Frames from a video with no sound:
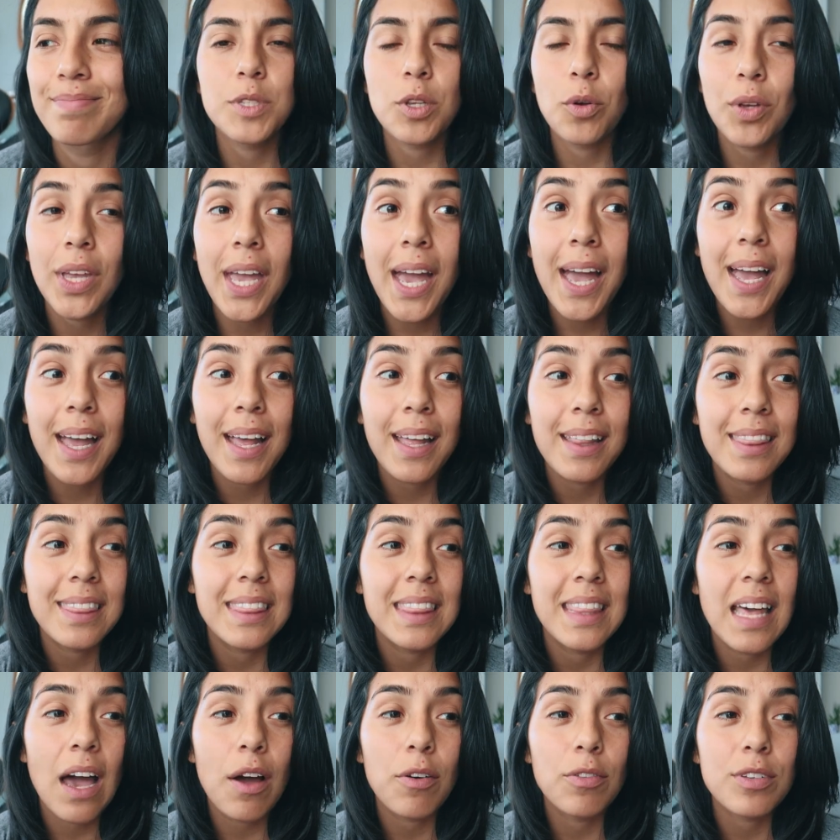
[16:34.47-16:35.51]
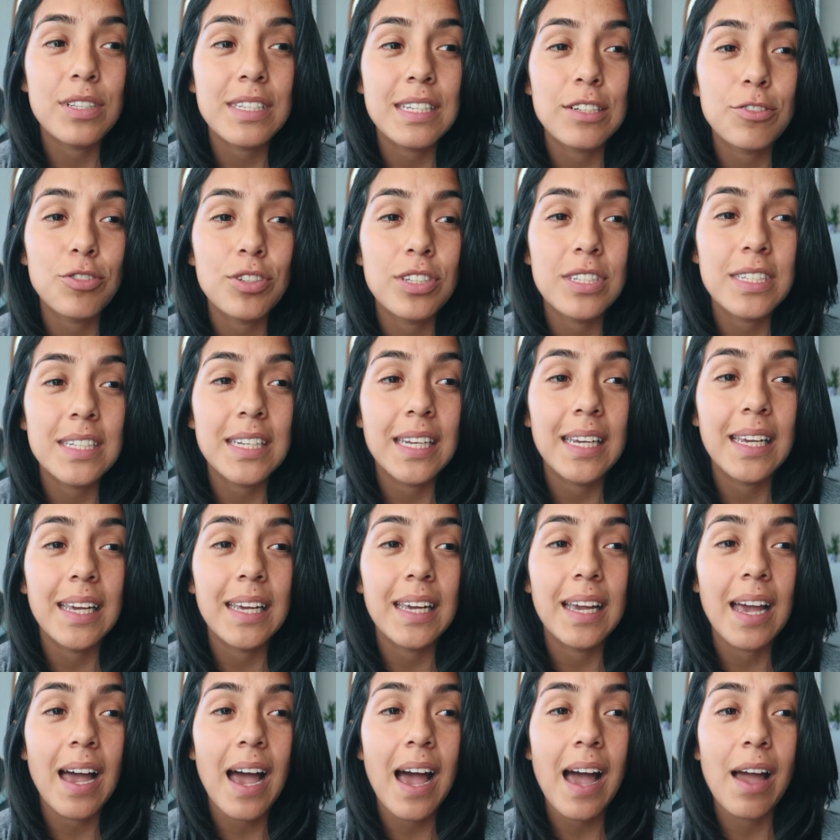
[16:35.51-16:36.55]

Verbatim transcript: So yeah, that was interesting.